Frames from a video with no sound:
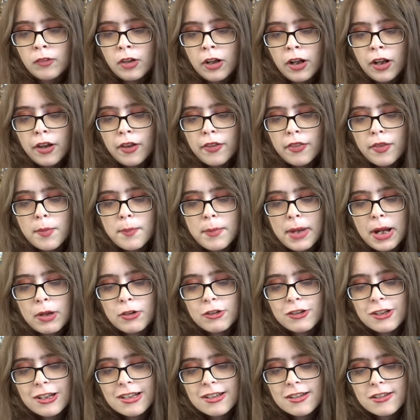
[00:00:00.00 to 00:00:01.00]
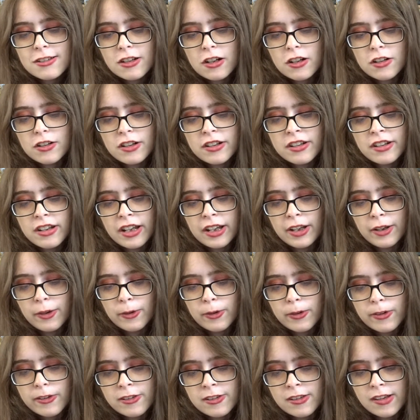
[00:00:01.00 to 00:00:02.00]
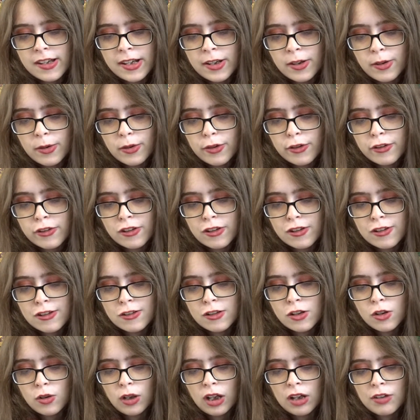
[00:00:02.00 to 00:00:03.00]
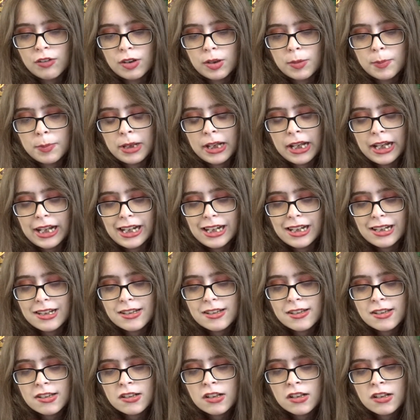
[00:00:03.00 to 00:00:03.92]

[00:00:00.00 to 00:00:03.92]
The mountains turned into hills, the hills to snow-covered plains.